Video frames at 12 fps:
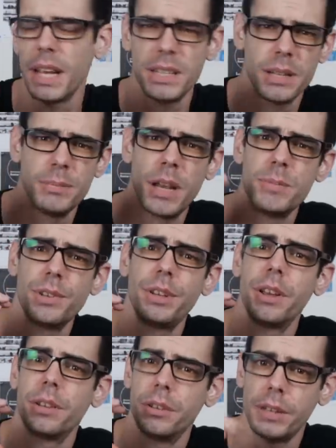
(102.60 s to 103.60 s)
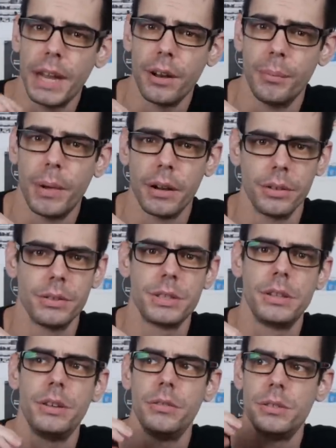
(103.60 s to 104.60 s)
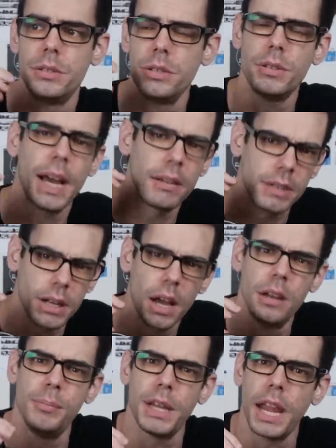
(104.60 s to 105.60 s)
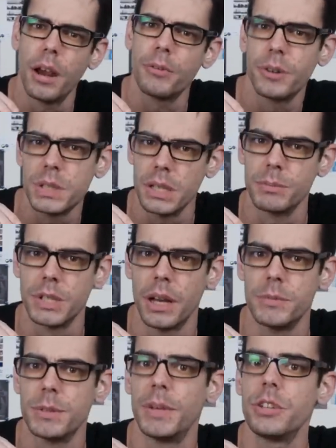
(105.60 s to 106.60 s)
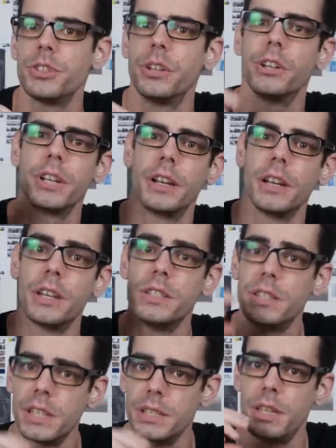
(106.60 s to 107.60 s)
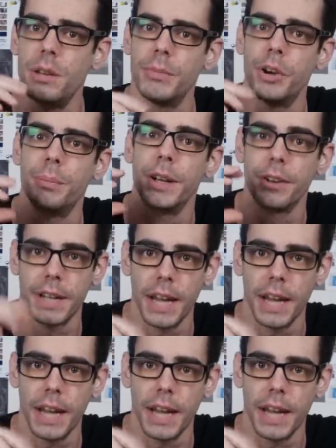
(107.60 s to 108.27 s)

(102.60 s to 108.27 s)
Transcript: that's sometimes only on the later models, so you do have to kind of be careful sometimes and make sure you're getting a 16mm